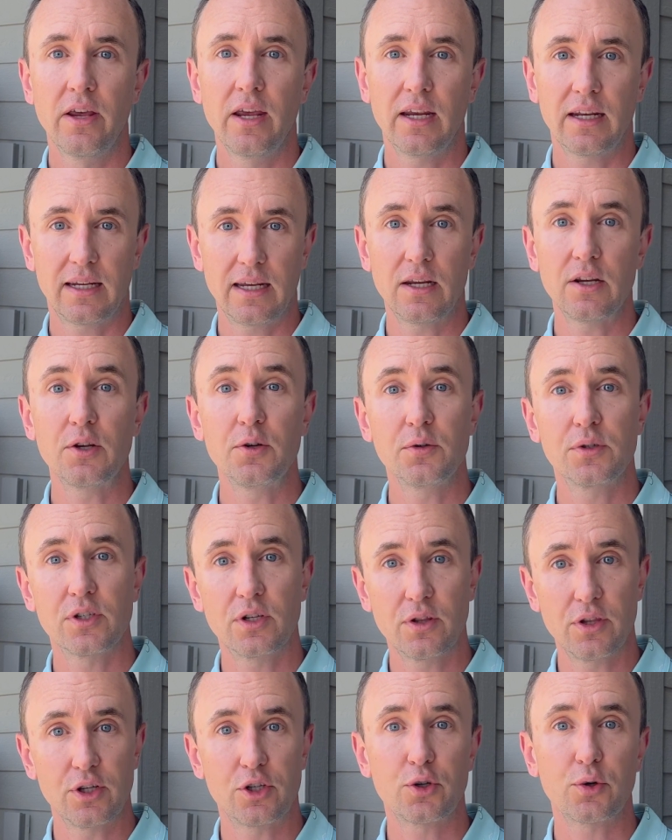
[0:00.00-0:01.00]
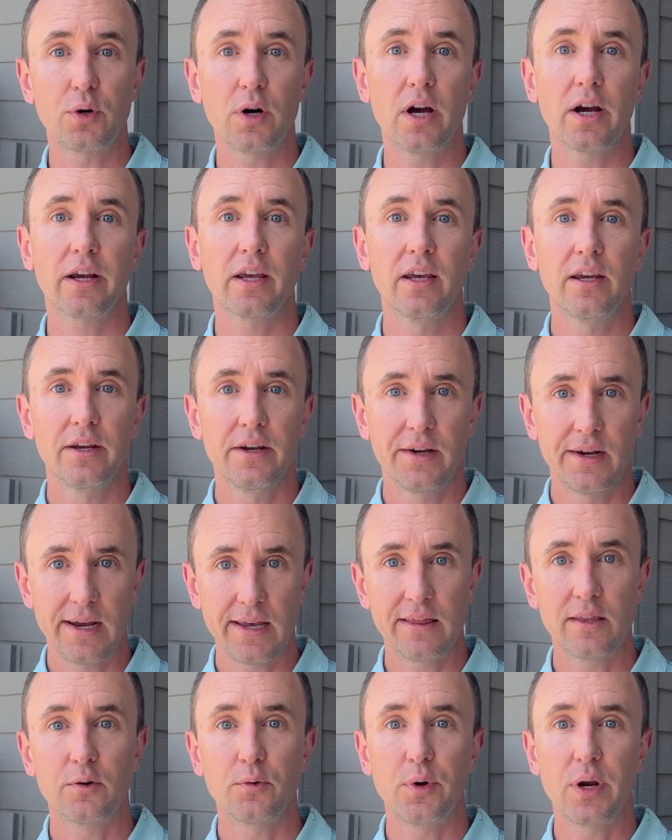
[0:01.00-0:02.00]
and get used to the truck
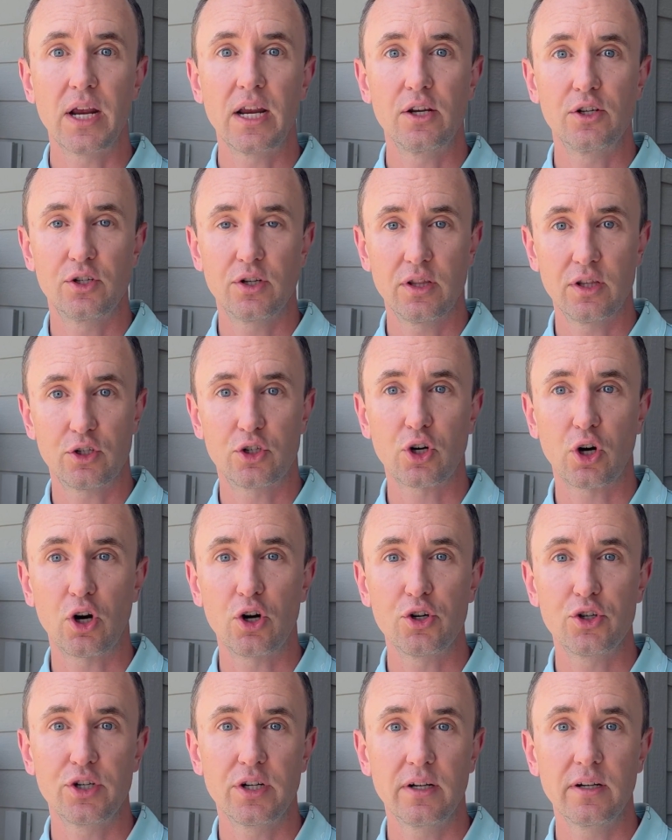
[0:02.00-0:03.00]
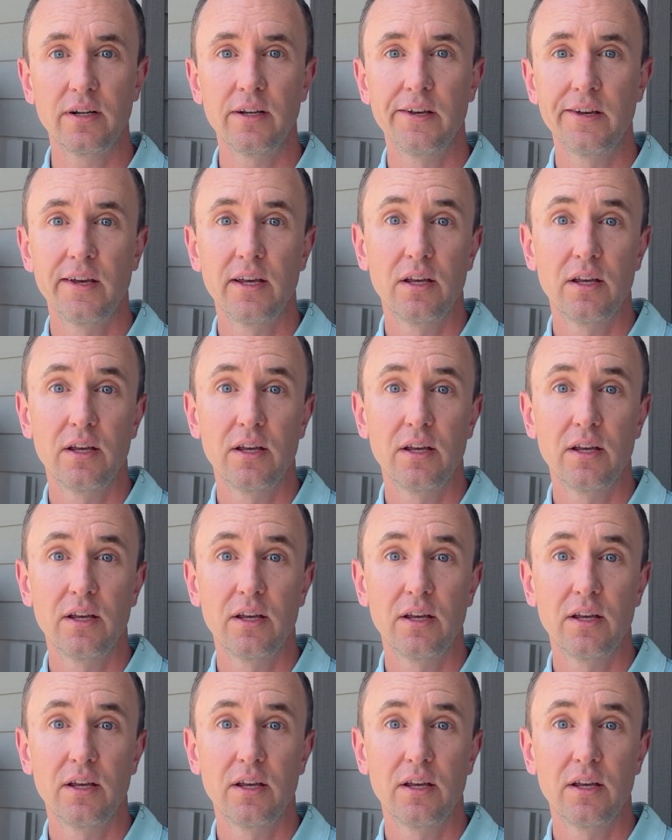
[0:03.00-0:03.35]
and the range and the charging.